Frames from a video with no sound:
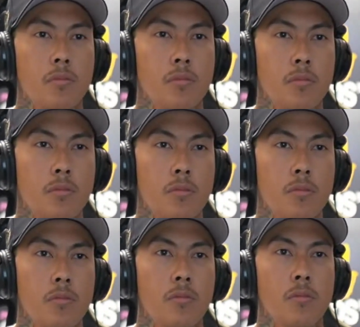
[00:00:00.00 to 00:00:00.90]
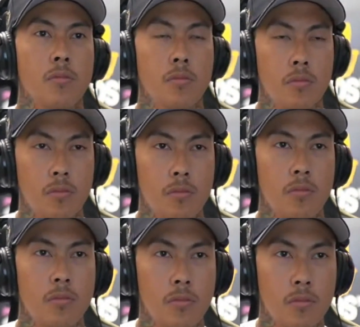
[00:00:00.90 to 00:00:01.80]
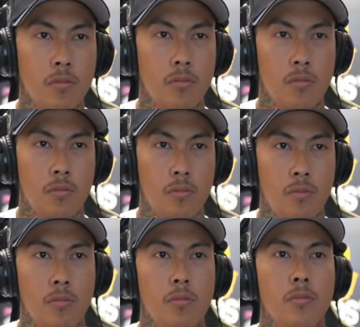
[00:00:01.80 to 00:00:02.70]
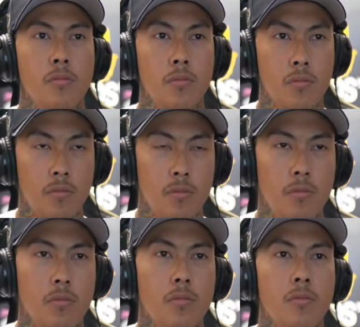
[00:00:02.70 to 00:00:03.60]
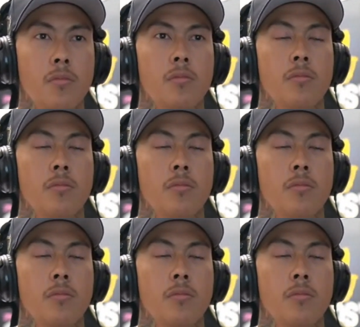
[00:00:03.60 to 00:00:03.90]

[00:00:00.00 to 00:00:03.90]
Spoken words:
No words are spoken by the person on screen.